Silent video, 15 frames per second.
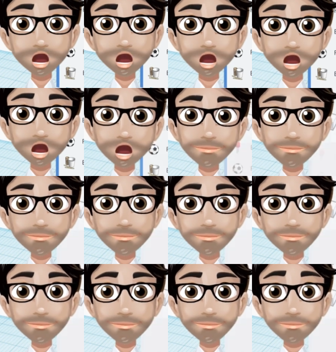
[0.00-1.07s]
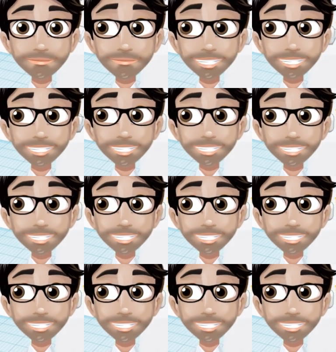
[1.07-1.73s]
(no one is talking)